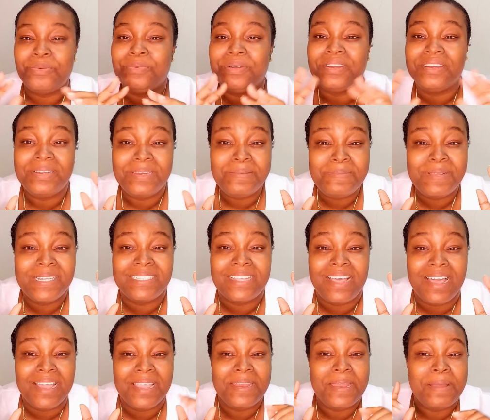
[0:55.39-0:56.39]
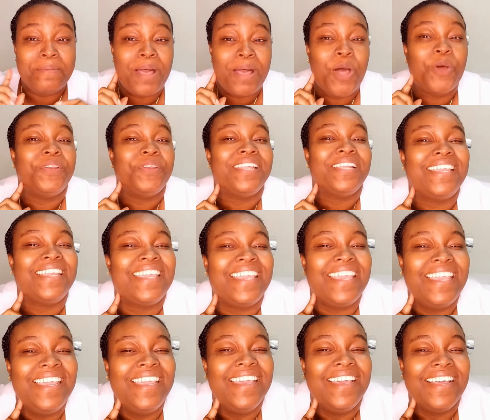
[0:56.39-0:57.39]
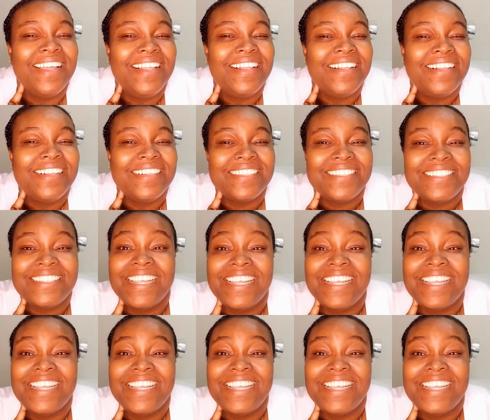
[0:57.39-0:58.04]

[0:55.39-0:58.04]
we're going to be talking about Kegels.